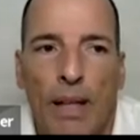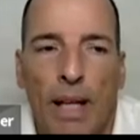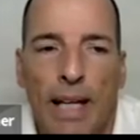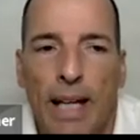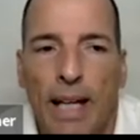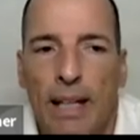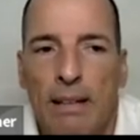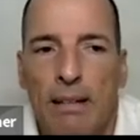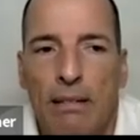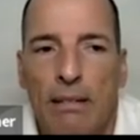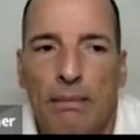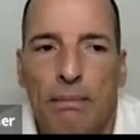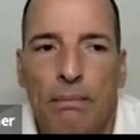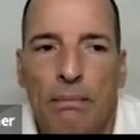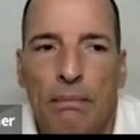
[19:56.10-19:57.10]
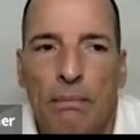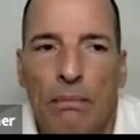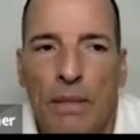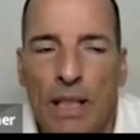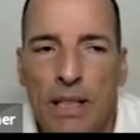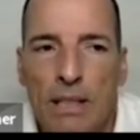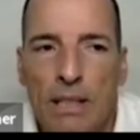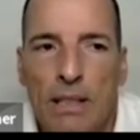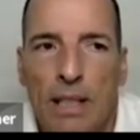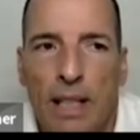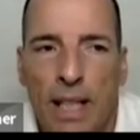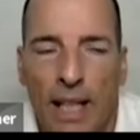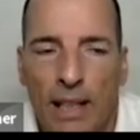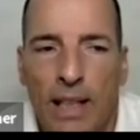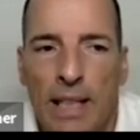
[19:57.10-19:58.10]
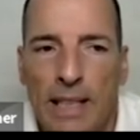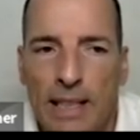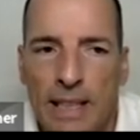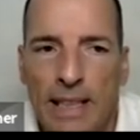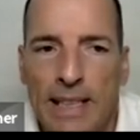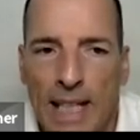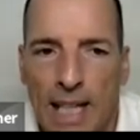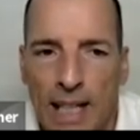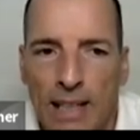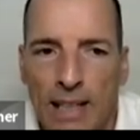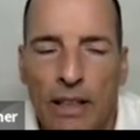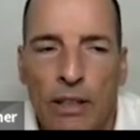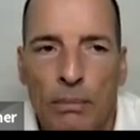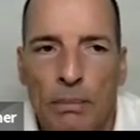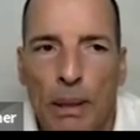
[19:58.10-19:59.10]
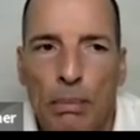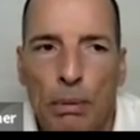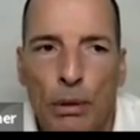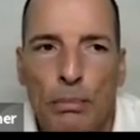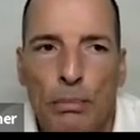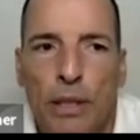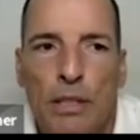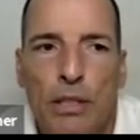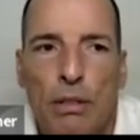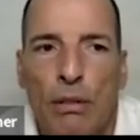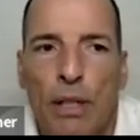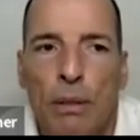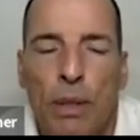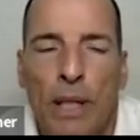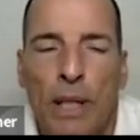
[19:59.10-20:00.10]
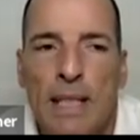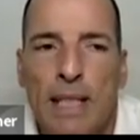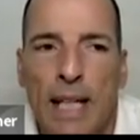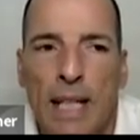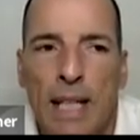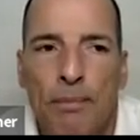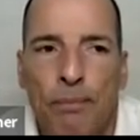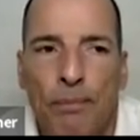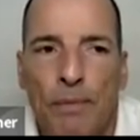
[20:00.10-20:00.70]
I had these headlines exactly on my Bloomberg screen one day.